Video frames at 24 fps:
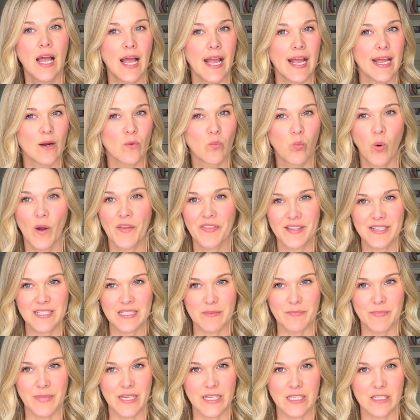and what this
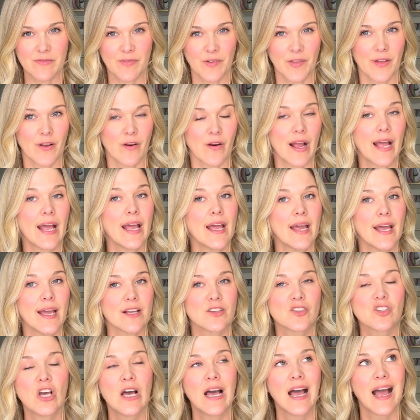means for their age,
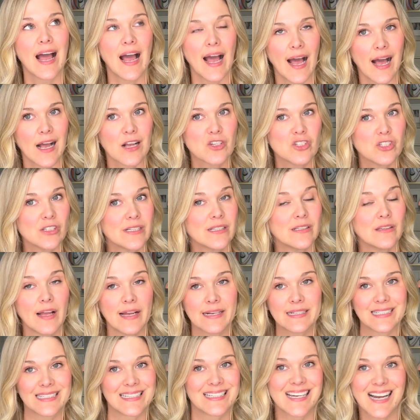actually
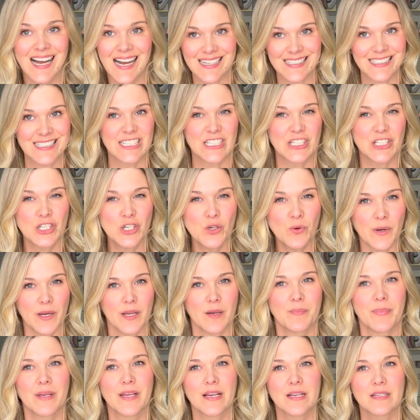elect not to do it
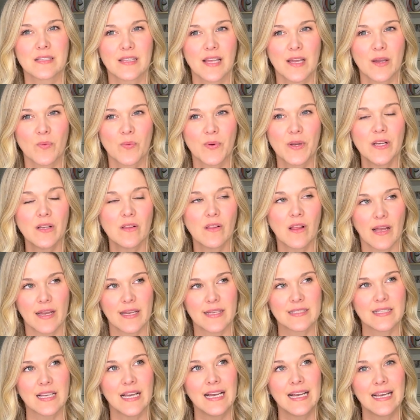because they
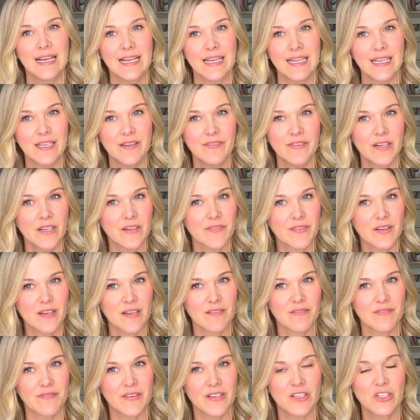realize even if
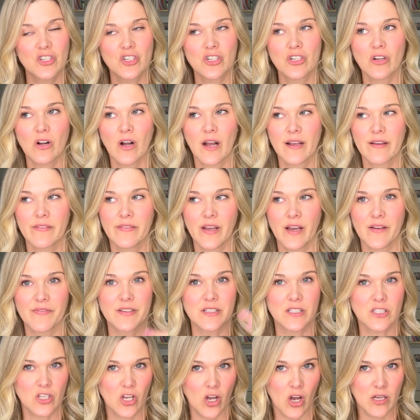conventional IVF
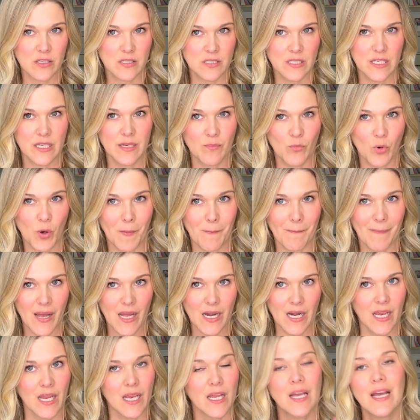is costing more
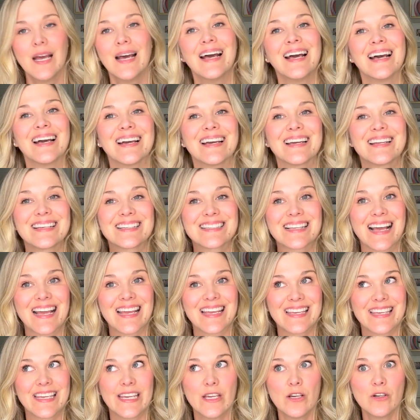money, it is
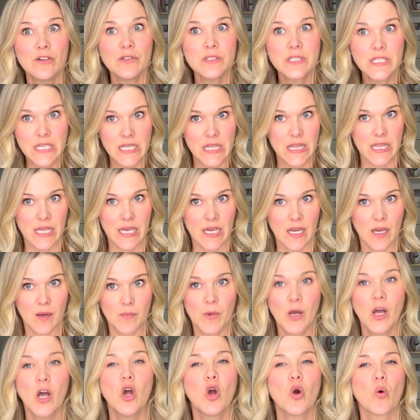yielding them
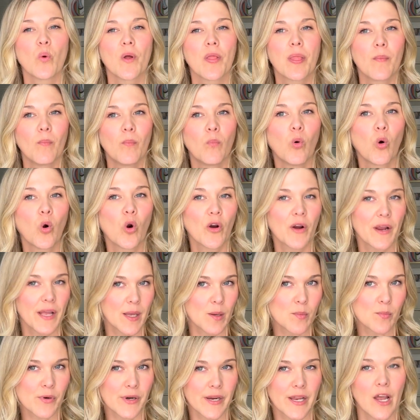with more
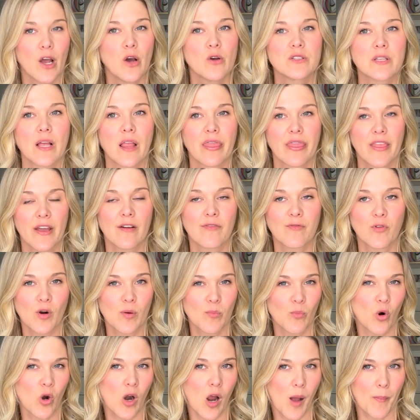embryos and therefore
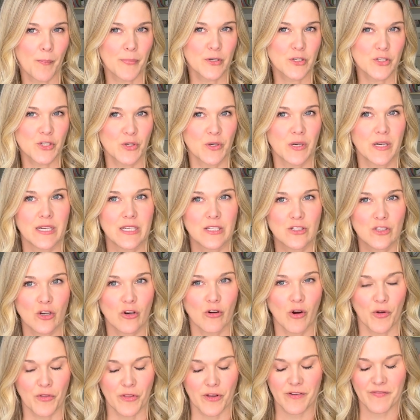more opportunities to
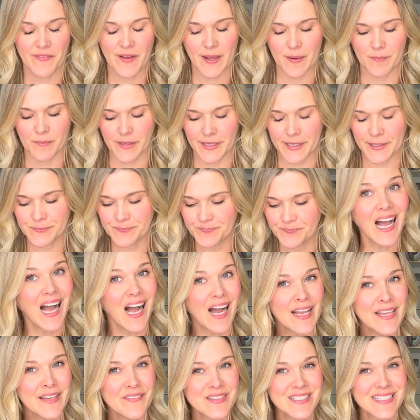grow their family.
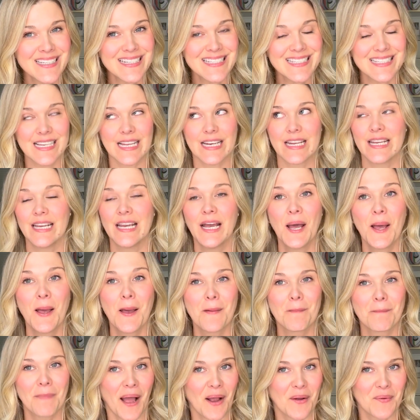I even did a study
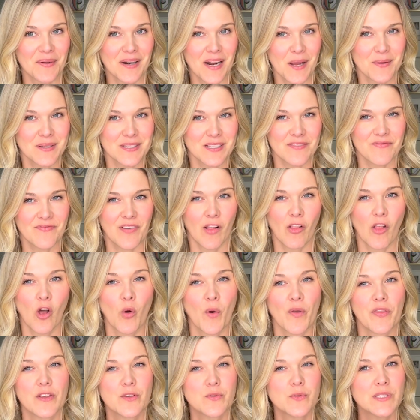back when I was a fellow,
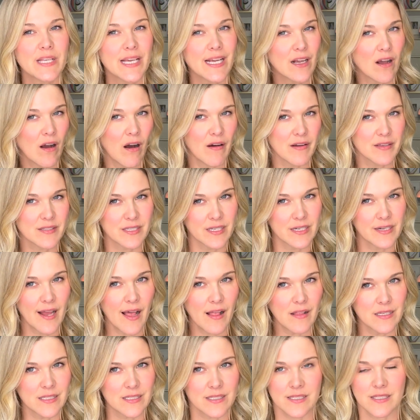and this was a cost
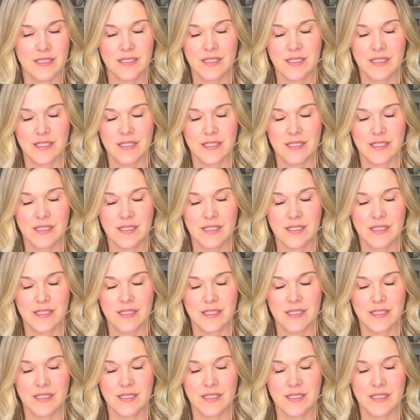analysis